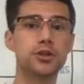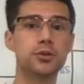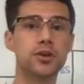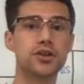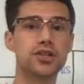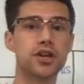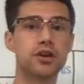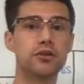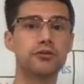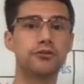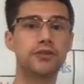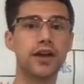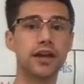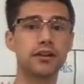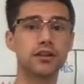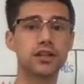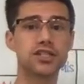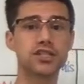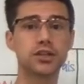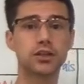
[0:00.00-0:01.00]
to as our
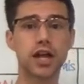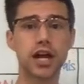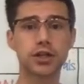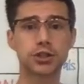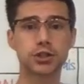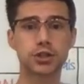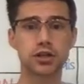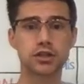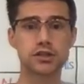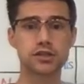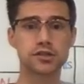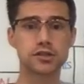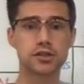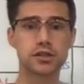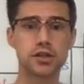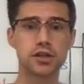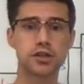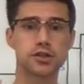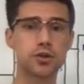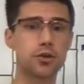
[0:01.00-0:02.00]
valence electrons.
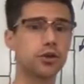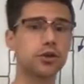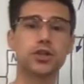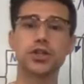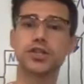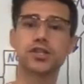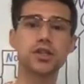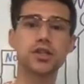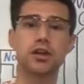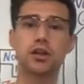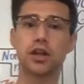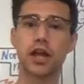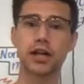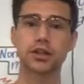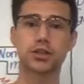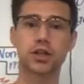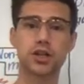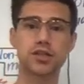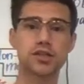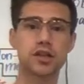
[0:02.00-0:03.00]
So they're just the
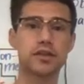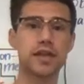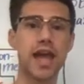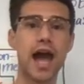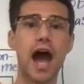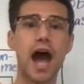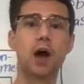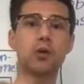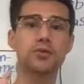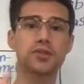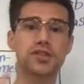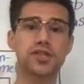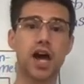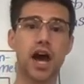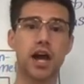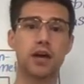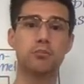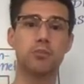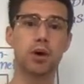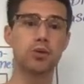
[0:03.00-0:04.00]
electrons on the
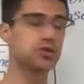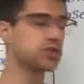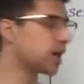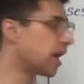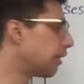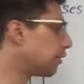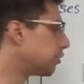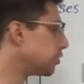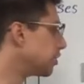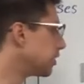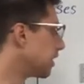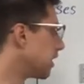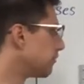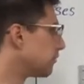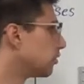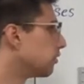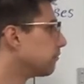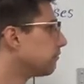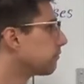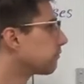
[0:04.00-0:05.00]
outside most energy
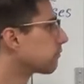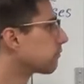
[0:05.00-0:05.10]
level.